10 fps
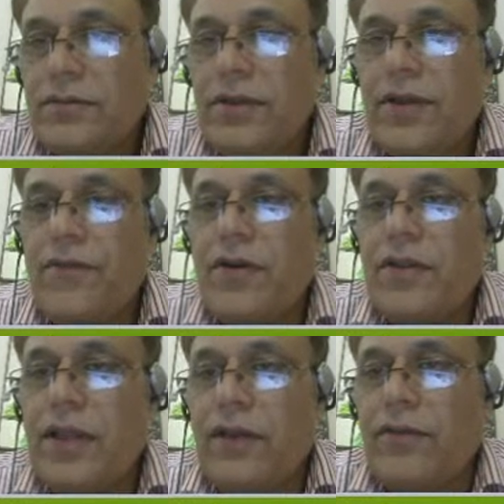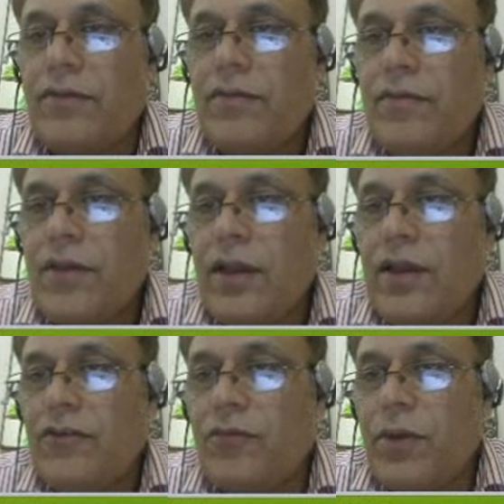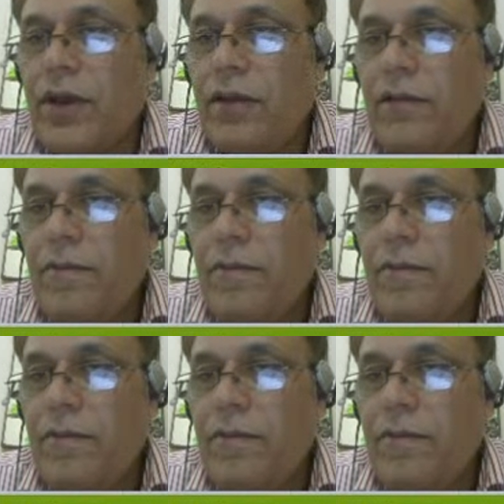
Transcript: different things, in his pay,